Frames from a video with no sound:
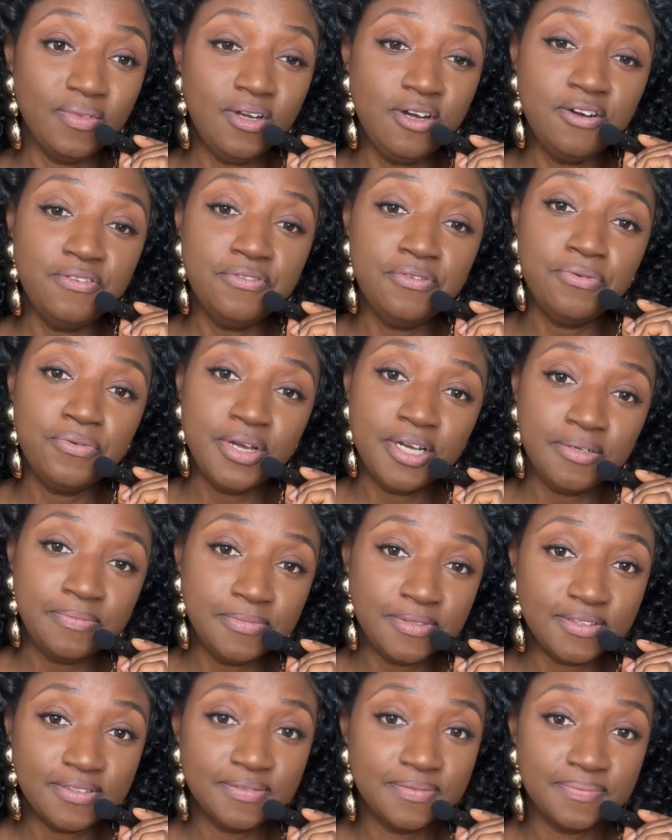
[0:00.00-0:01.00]

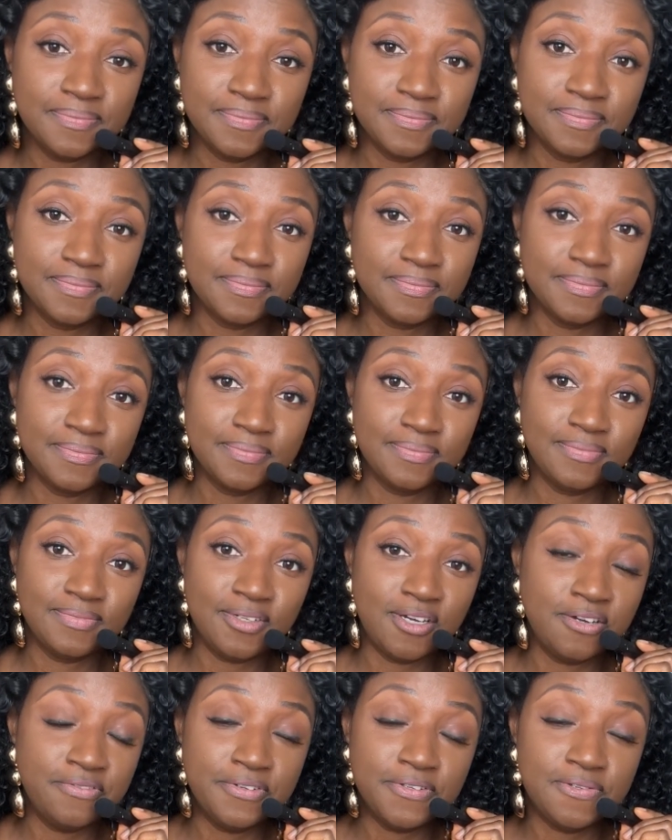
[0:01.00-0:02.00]
overwhelmed,
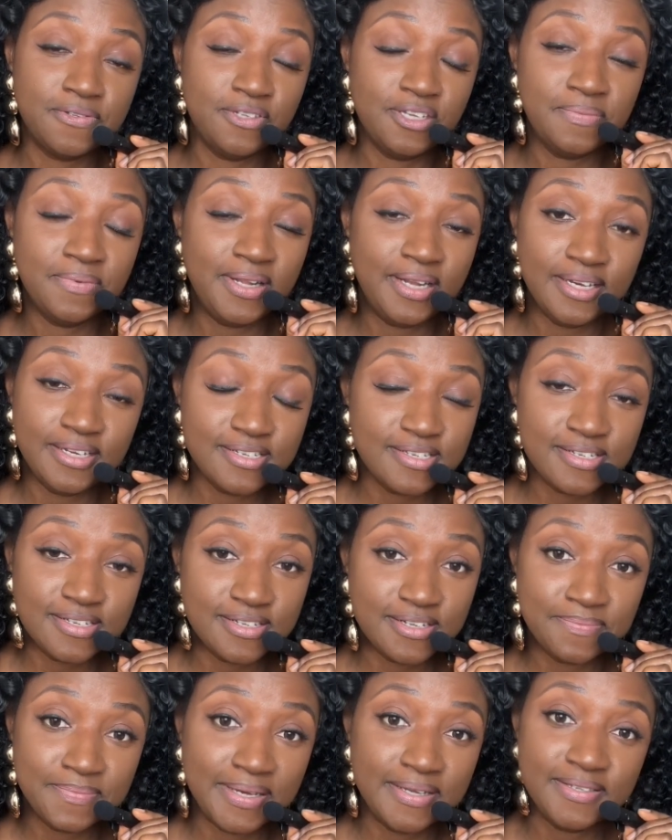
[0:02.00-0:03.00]

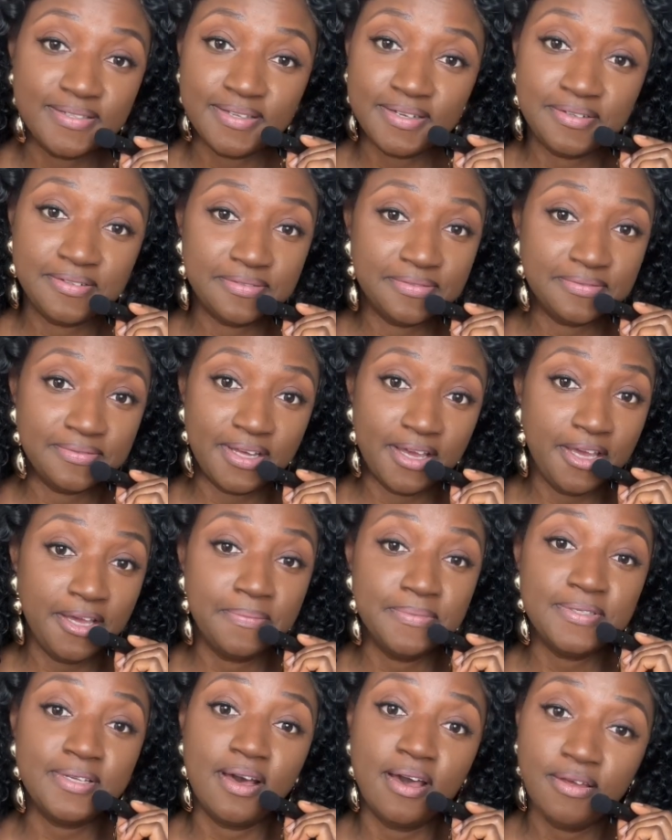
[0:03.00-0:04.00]
overstimulated myself. I
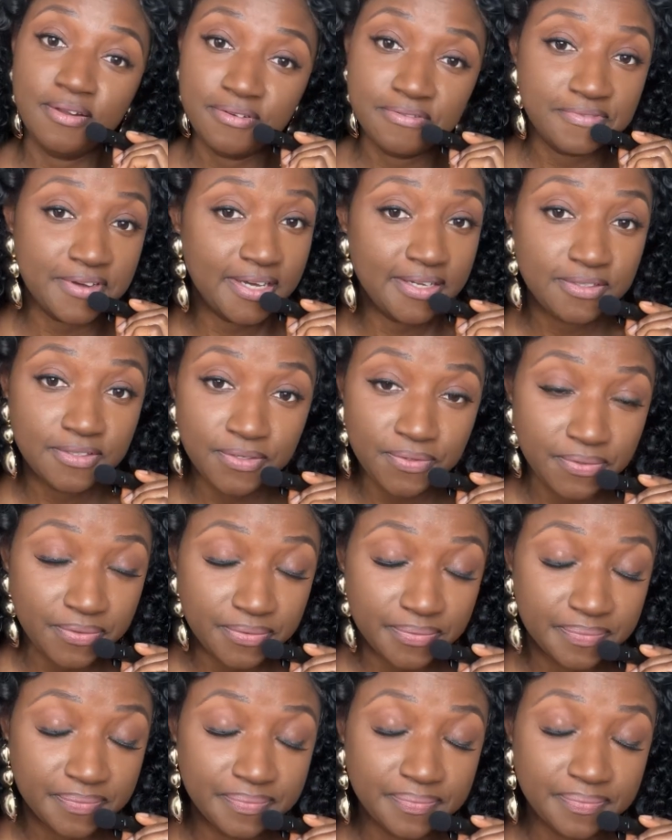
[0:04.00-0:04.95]
am tired of fighting.